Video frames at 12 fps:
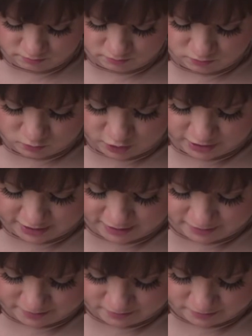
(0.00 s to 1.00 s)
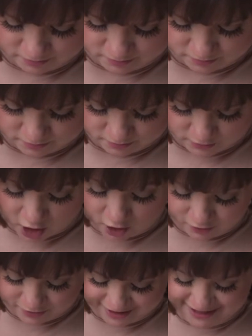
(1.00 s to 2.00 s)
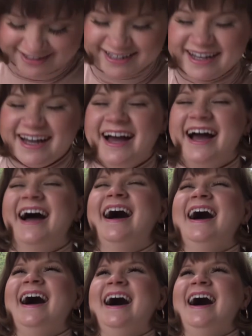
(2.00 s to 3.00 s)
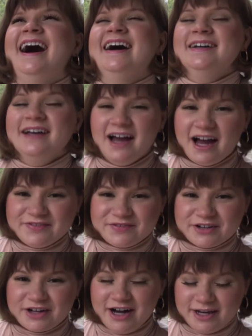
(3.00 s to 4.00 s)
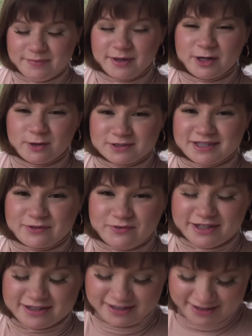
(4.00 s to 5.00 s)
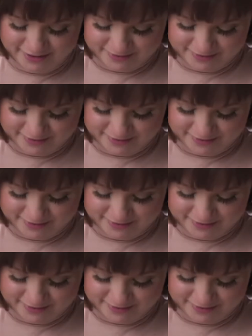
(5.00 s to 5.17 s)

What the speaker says: What is it? Oh, I forgot, and my notes like right there.